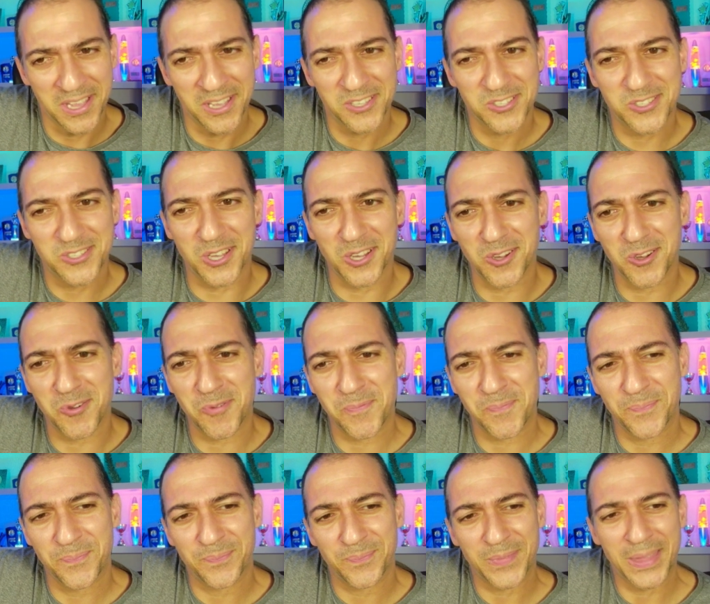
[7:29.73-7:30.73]

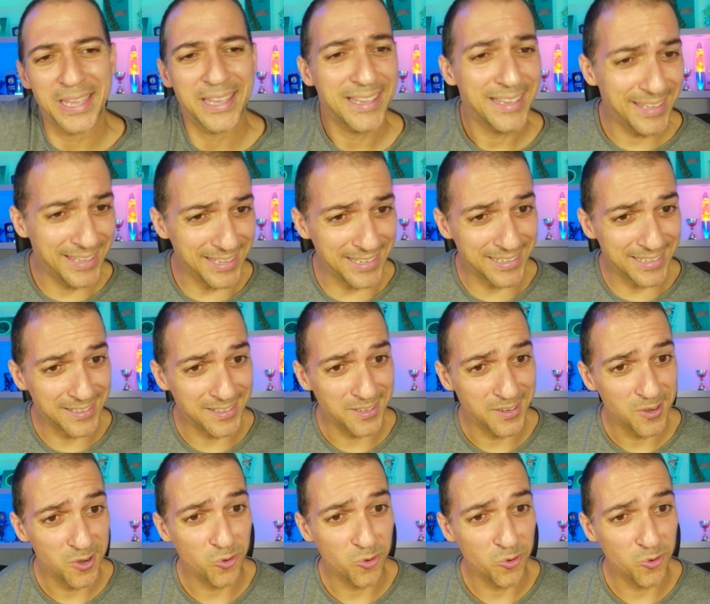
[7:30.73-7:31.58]
So here